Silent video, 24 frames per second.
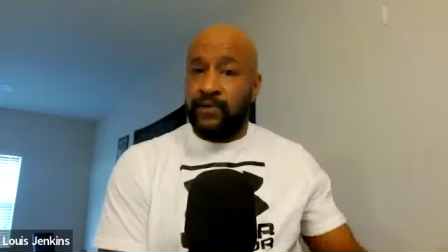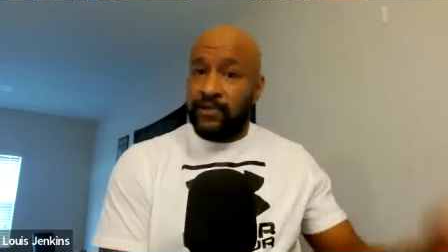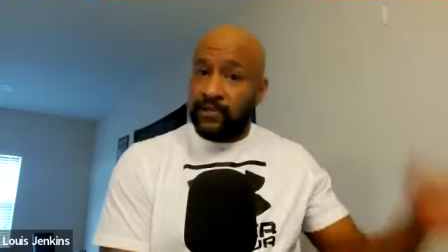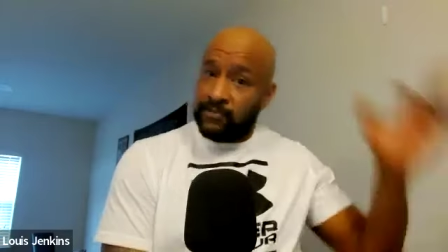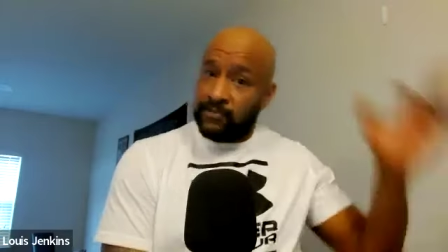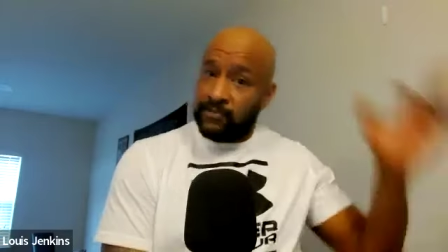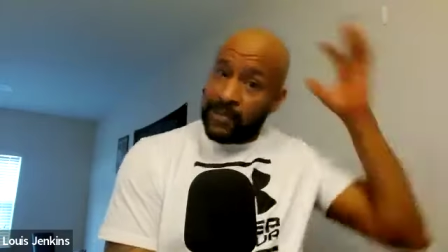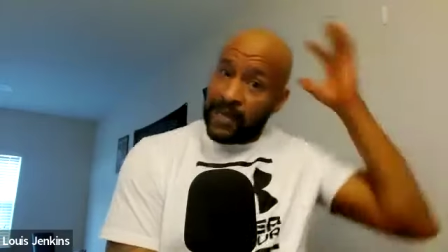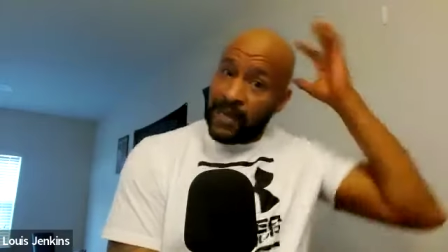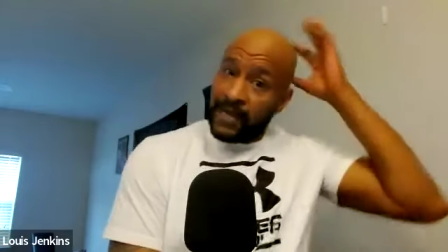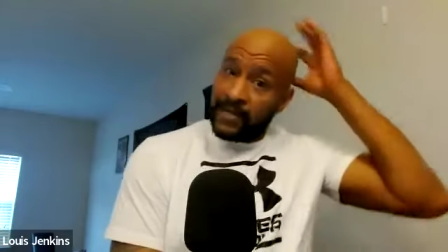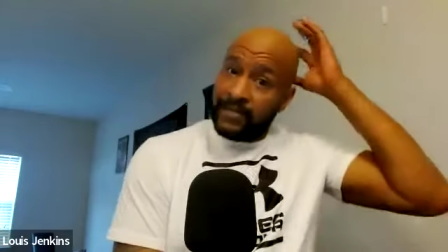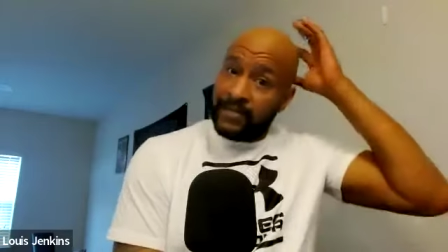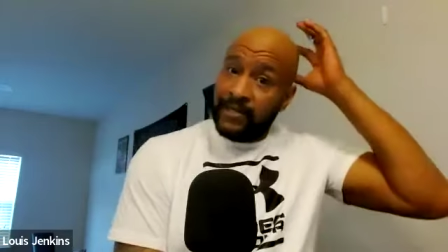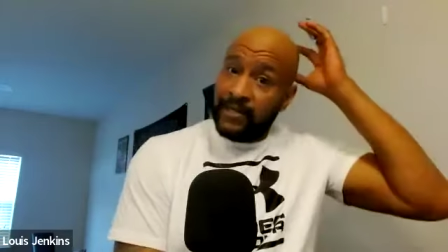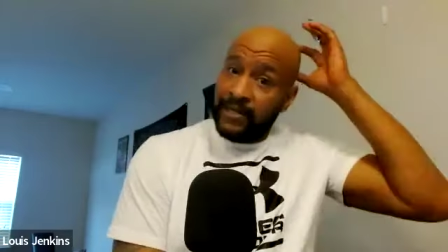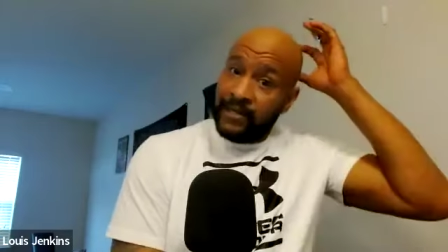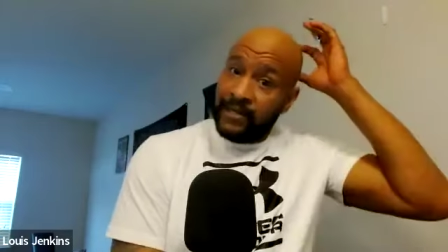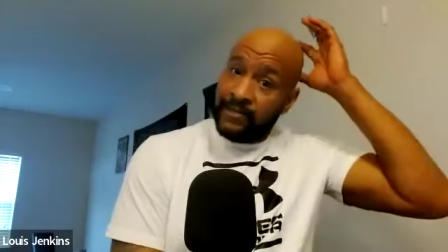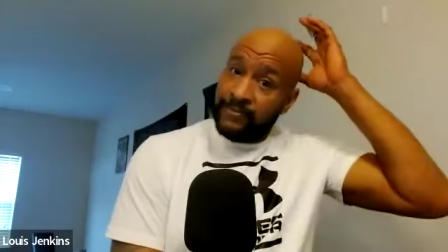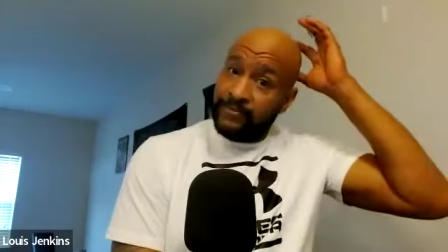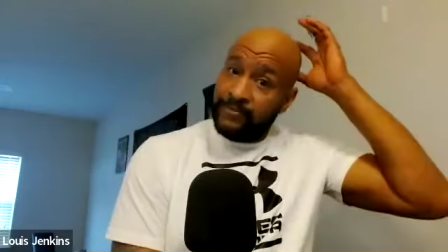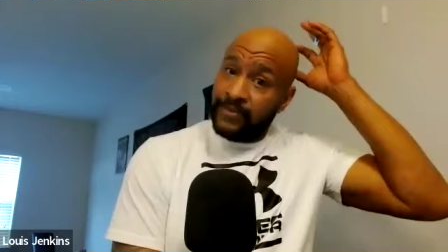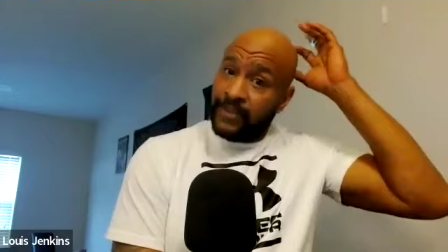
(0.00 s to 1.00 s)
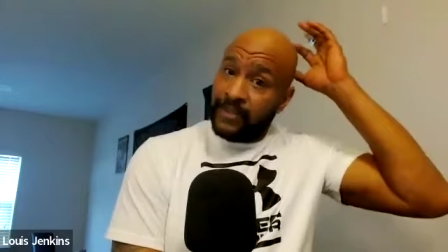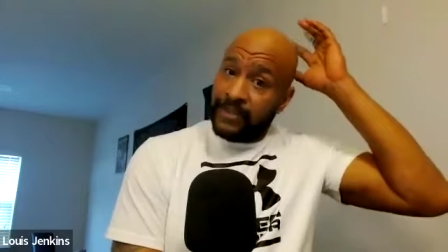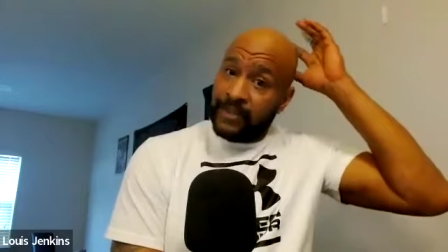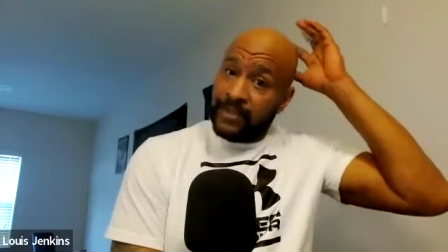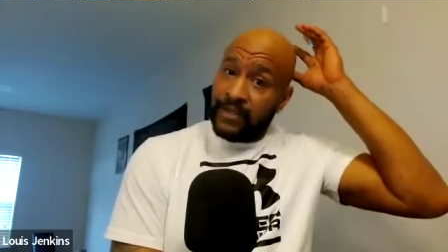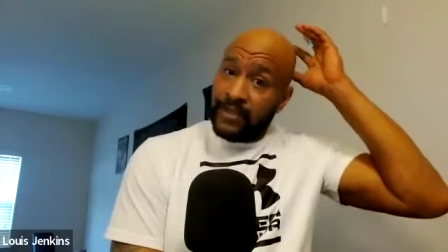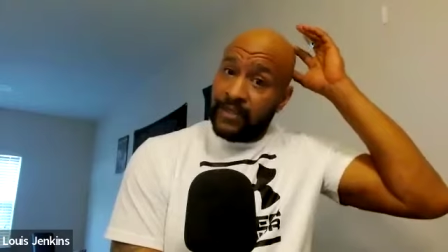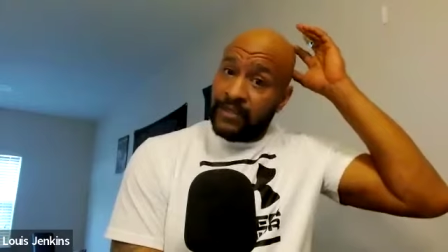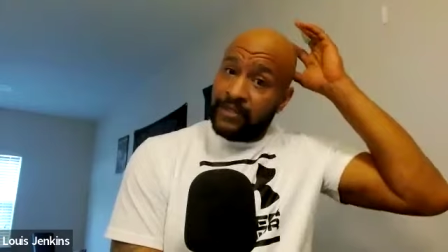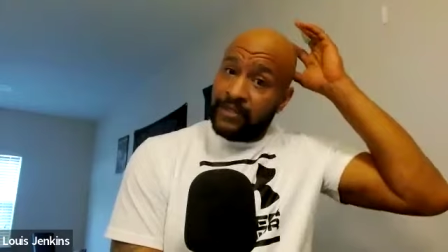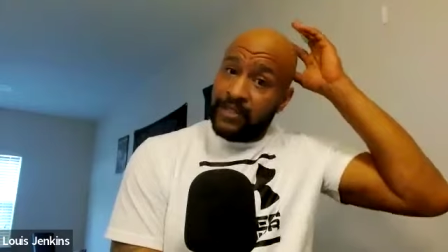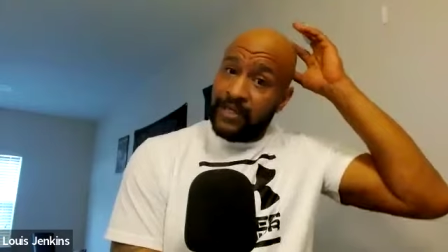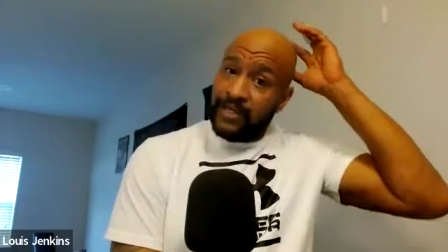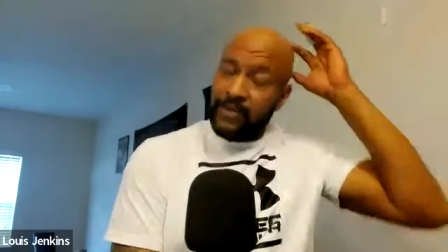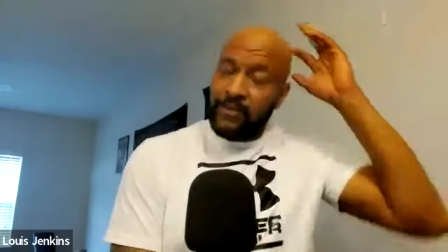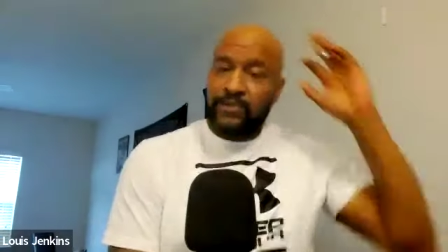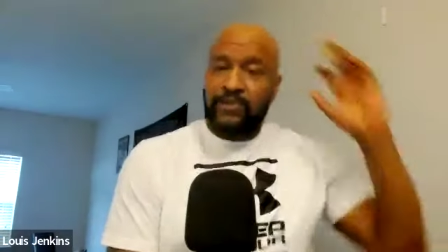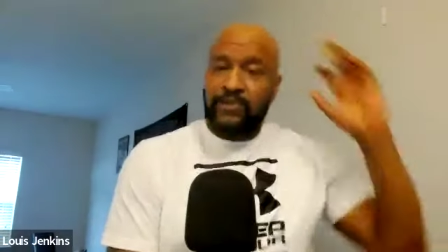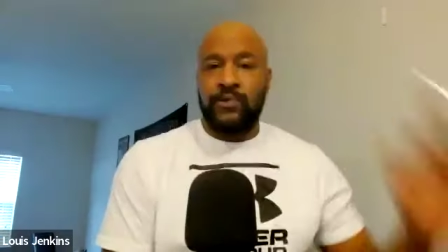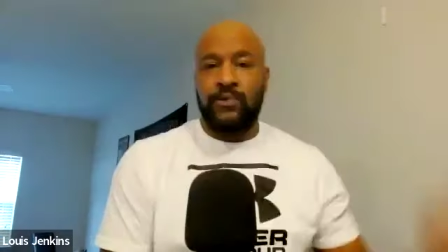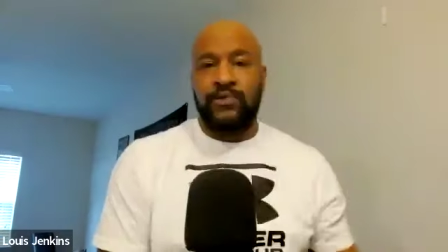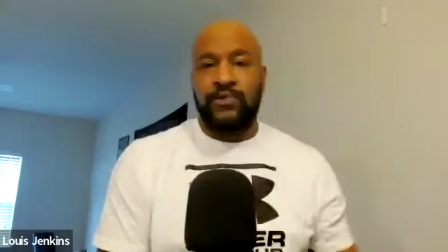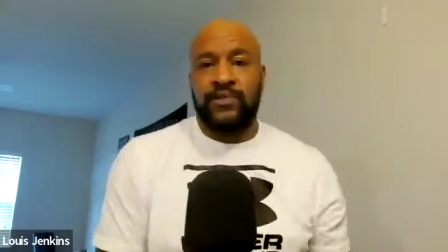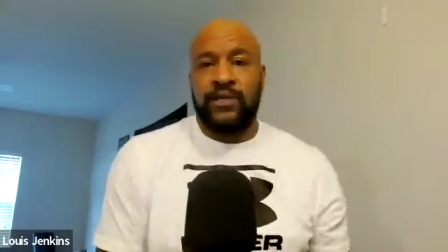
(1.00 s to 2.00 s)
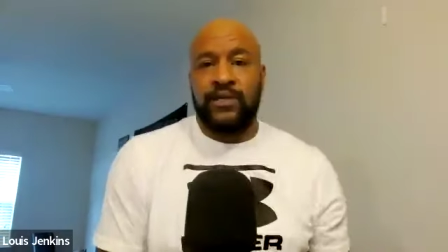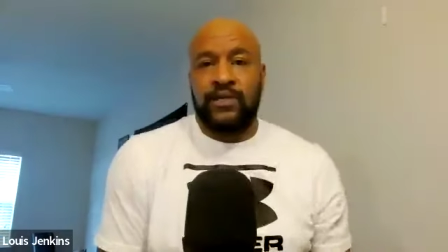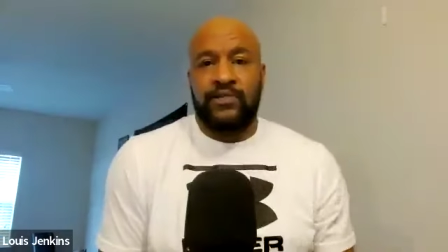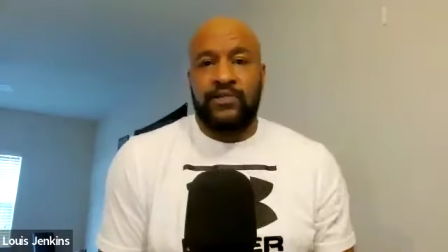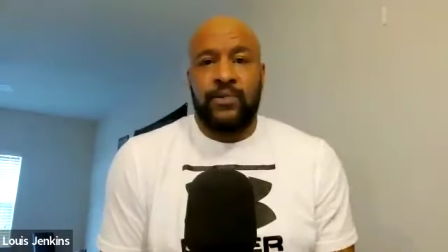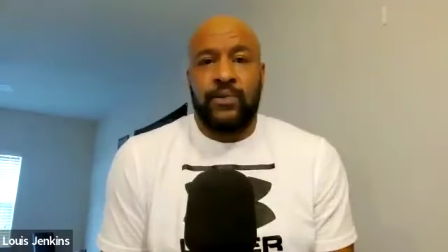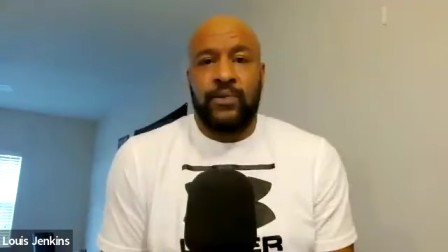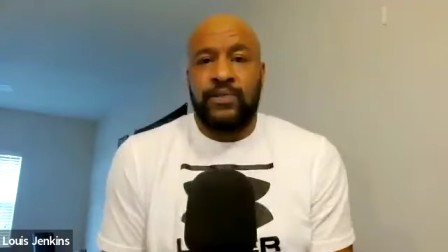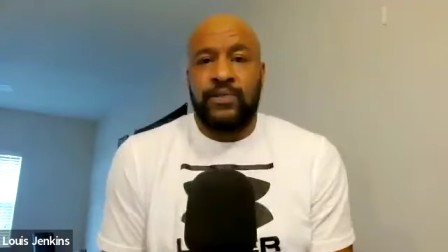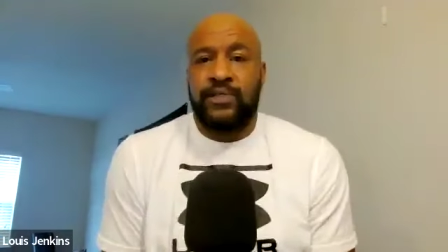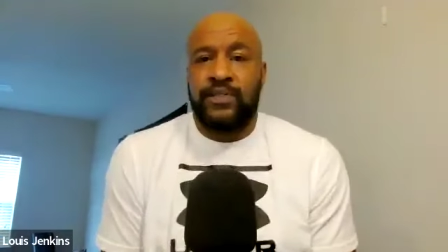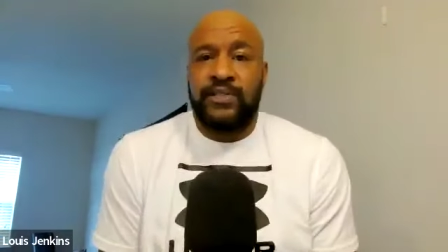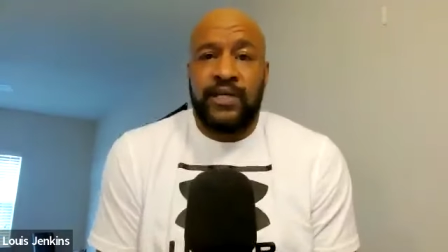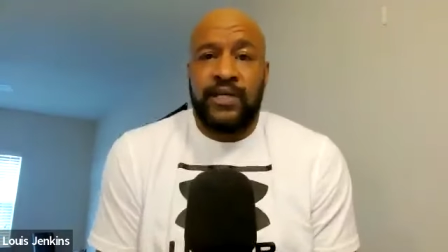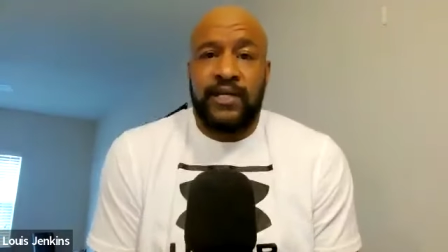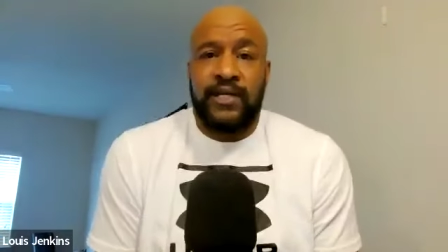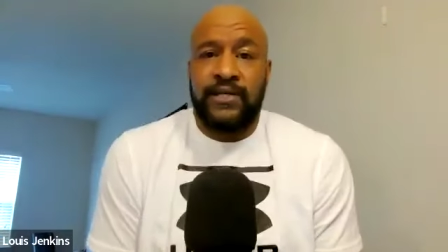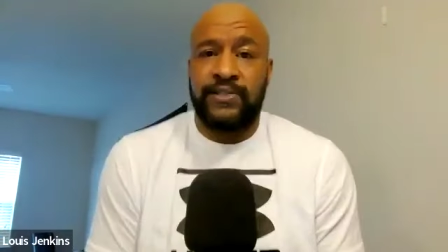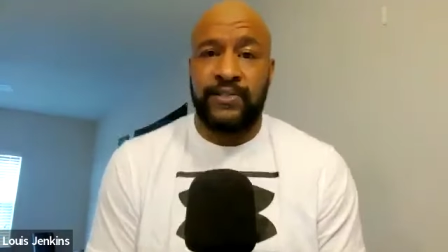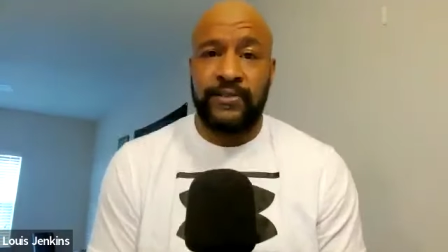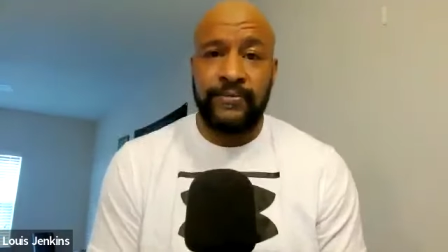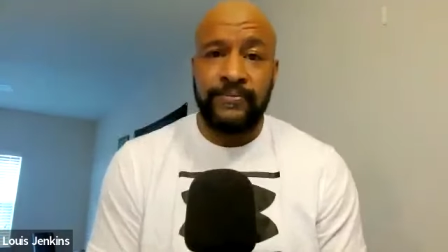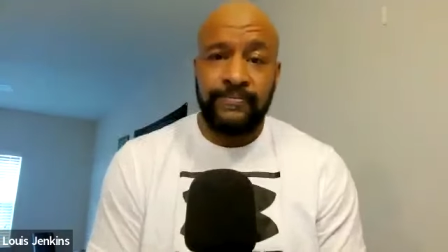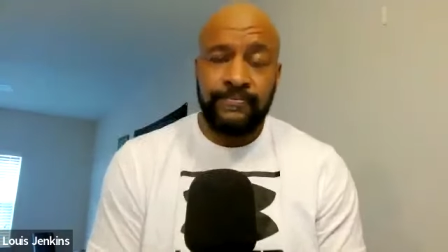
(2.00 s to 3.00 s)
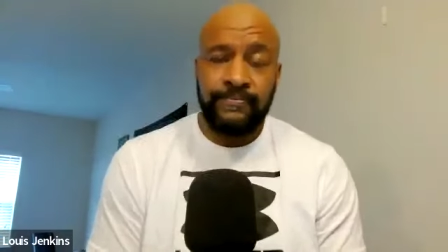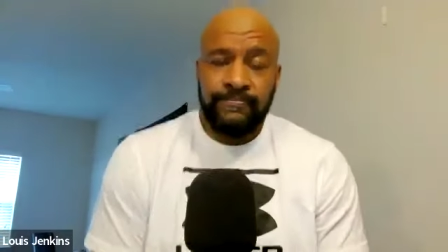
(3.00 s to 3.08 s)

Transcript: Because back then there was no sexual education